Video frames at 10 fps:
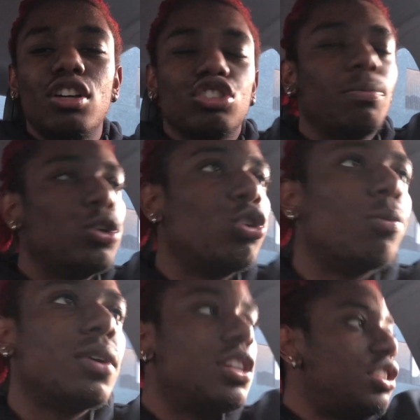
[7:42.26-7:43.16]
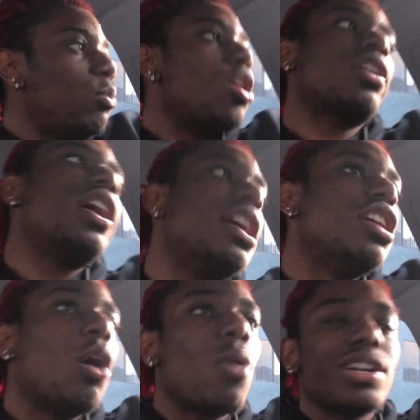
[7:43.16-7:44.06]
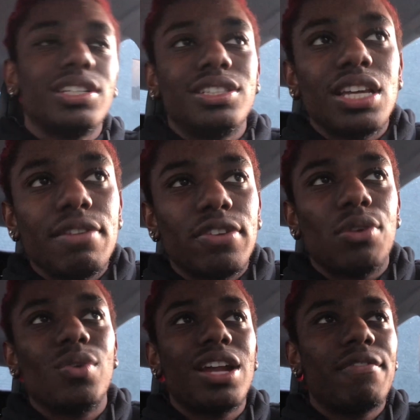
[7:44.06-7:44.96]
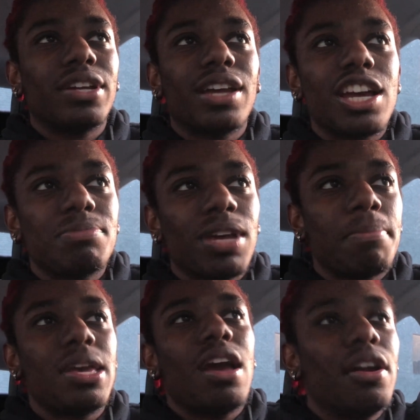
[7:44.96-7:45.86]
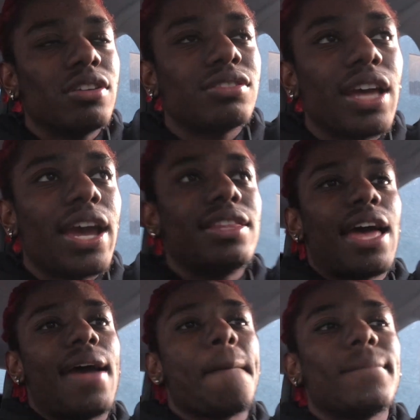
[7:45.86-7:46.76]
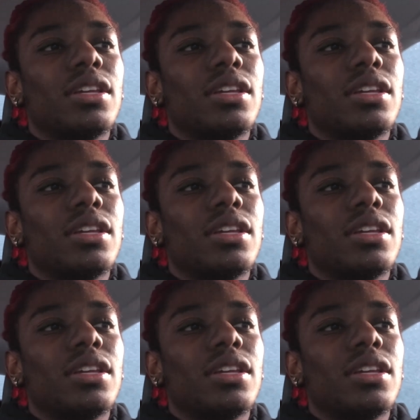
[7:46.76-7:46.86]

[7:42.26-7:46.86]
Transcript: So, boom, she walk in, y'all watching T V, whatever the case may be. Understand that,